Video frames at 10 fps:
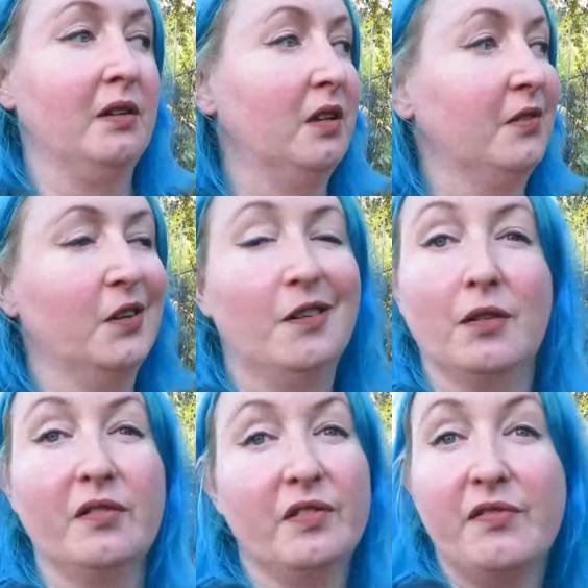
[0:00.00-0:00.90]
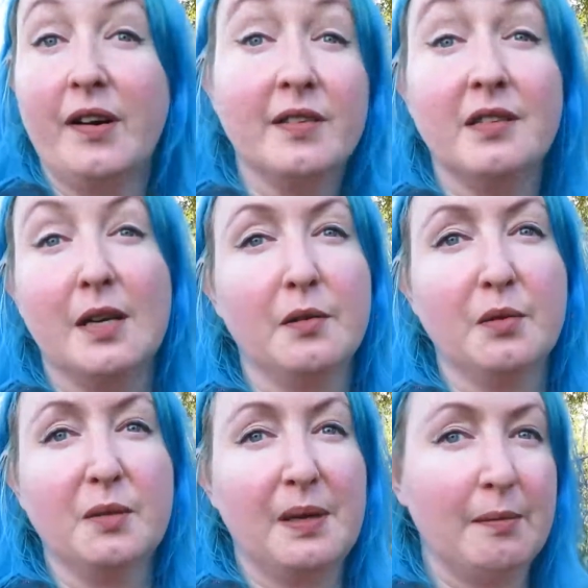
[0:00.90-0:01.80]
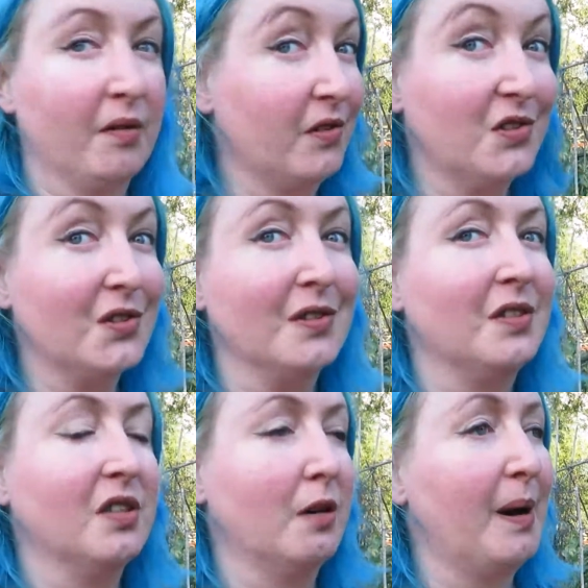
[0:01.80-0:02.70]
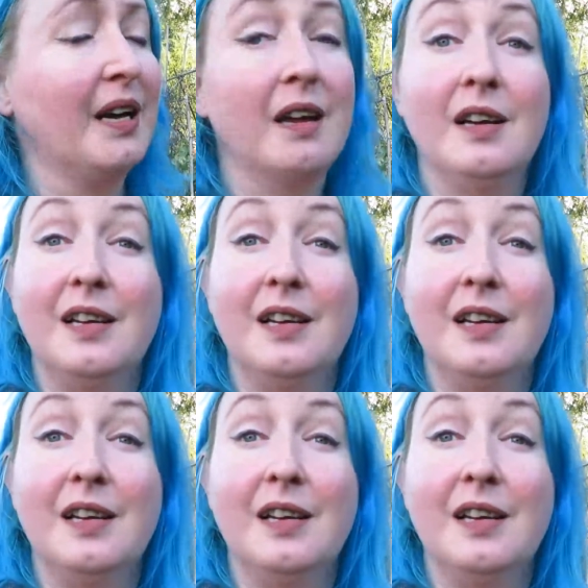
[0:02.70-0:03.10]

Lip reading: And I thought, oh, they're very susceptible to pea moth, they're just going to die back.